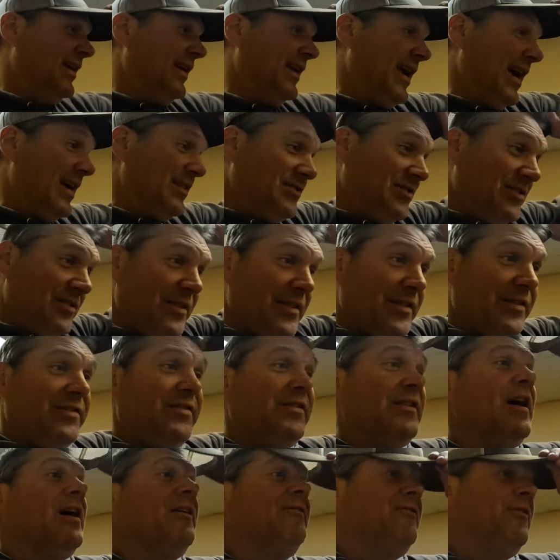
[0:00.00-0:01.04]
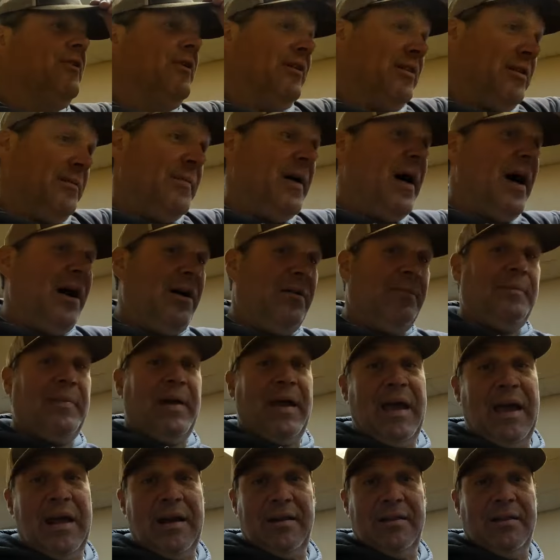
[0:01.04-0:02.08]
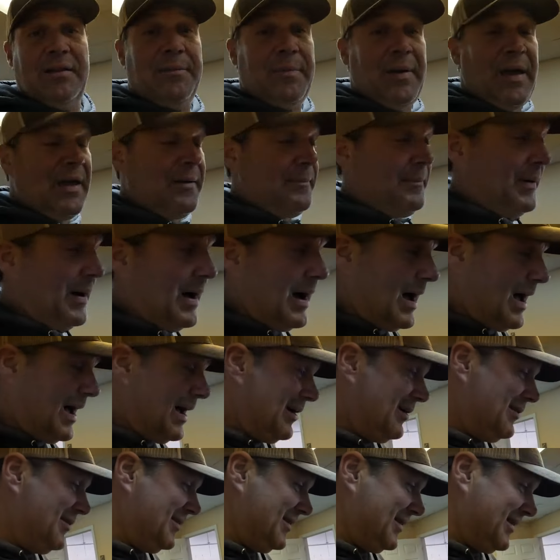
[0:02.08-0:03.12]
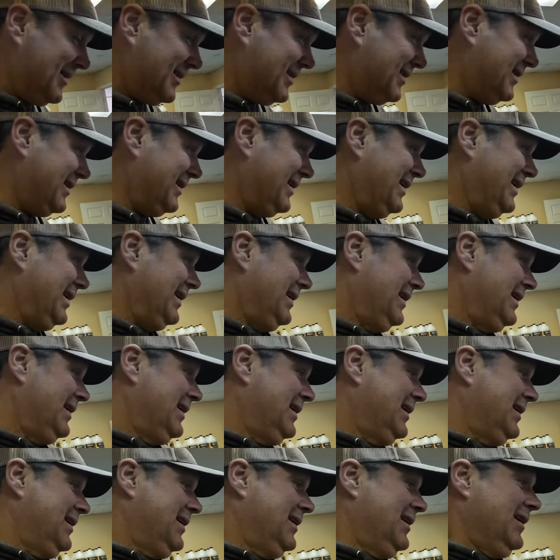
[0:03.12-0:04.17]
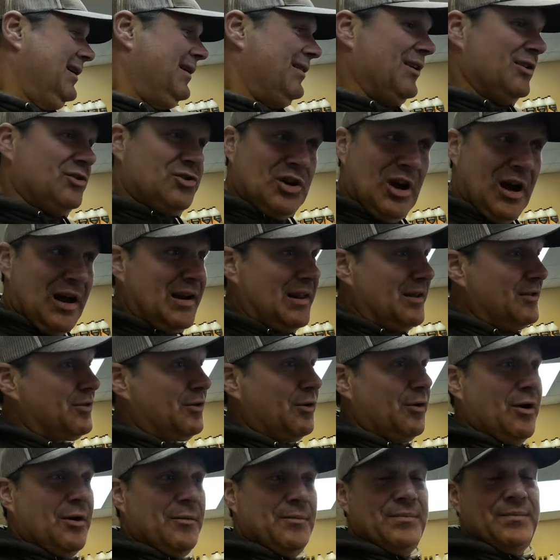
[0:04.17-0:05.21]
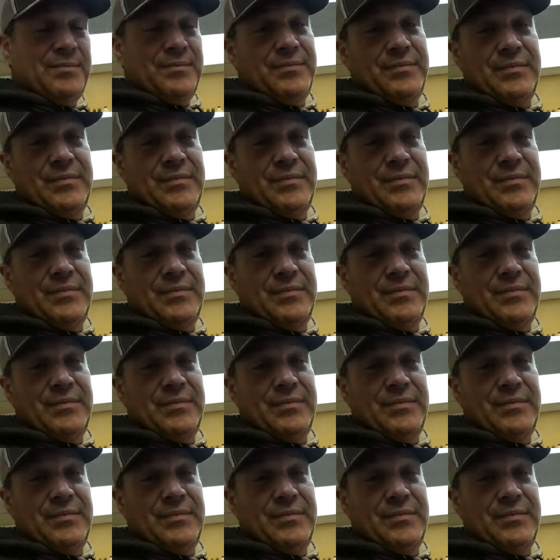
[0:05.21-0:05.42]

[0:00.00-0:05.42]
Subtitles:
catching this stuff on the Mountain Man and the bait pile and the Johnny Thorpe.